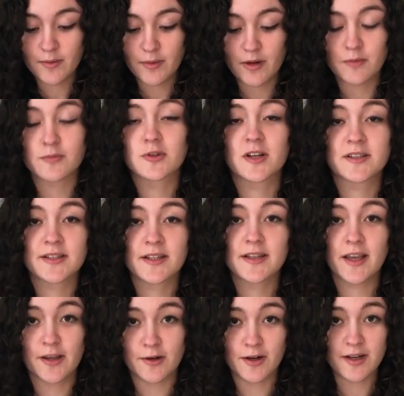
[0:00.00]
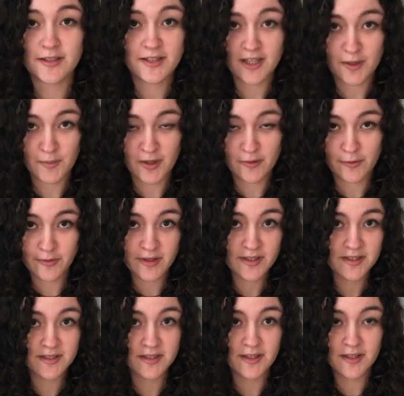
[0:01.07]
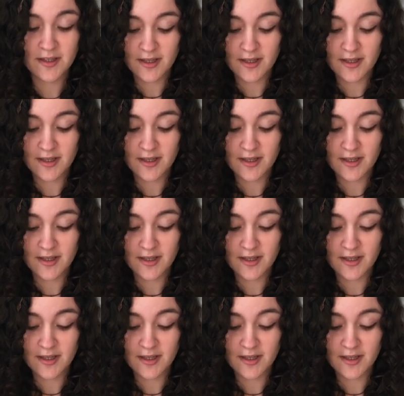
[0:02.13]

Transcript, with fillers: but I'm trusting the internet to get me through this.